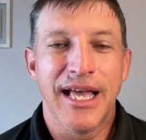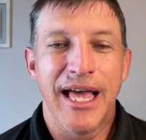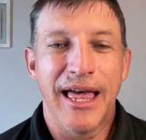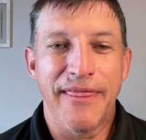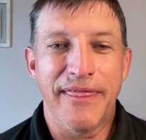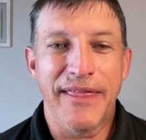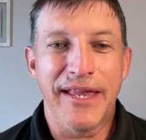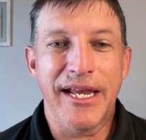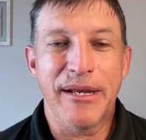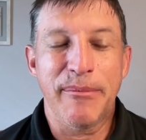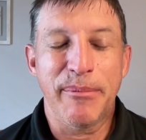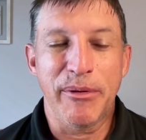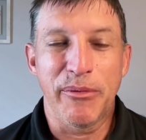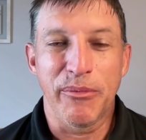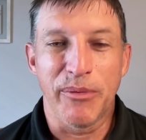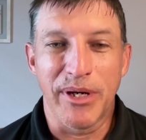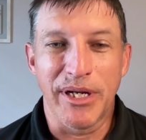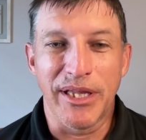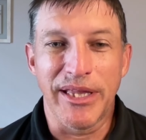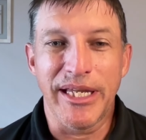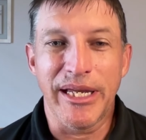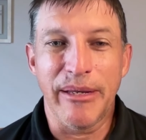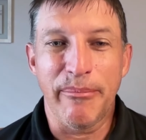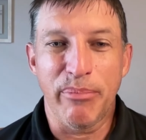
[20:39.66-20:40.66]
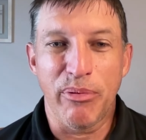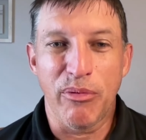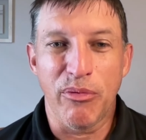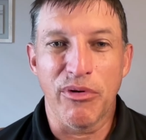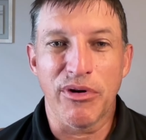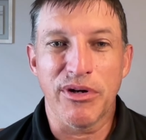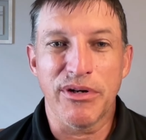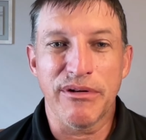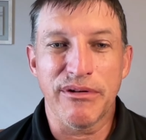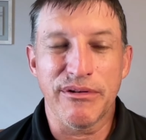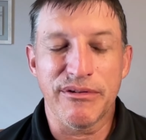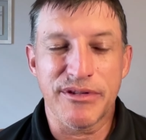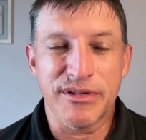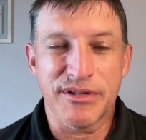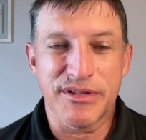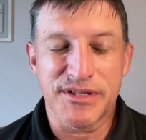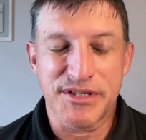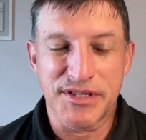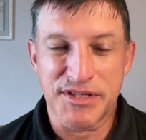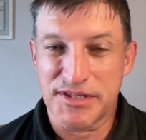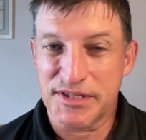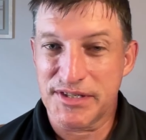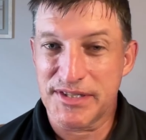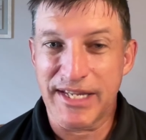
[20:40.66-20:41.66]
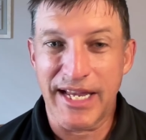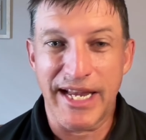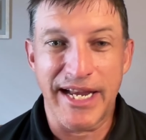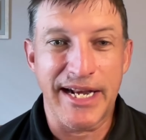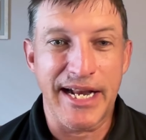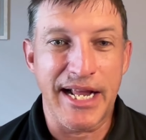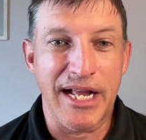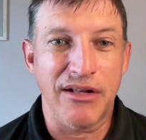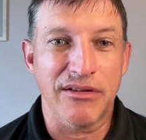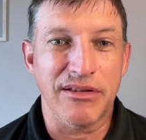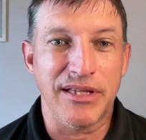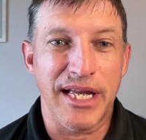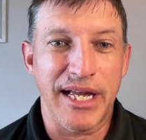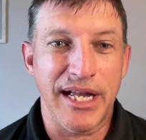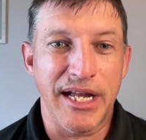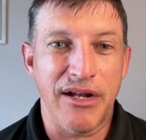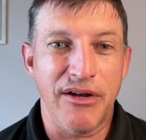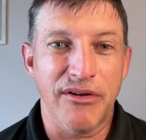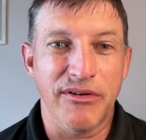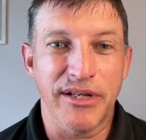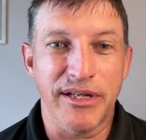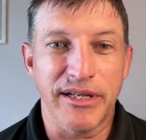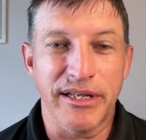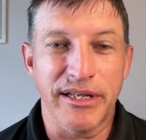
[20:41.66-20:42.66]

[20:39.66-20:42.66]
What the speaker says: I think it'd be really important to just say it out loud.